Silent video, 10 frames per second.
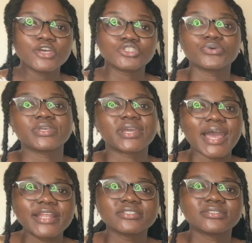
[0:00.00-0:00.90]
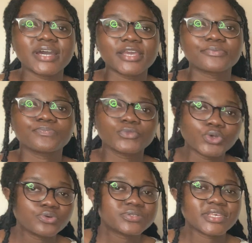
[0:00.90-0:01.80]
so he kind of like
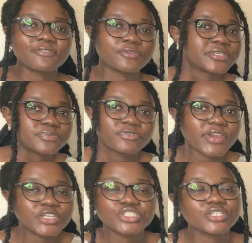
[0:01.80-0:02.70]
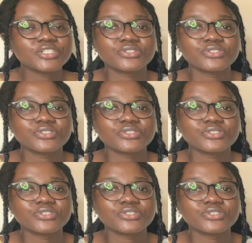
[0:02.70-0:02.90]
goes there for inspiration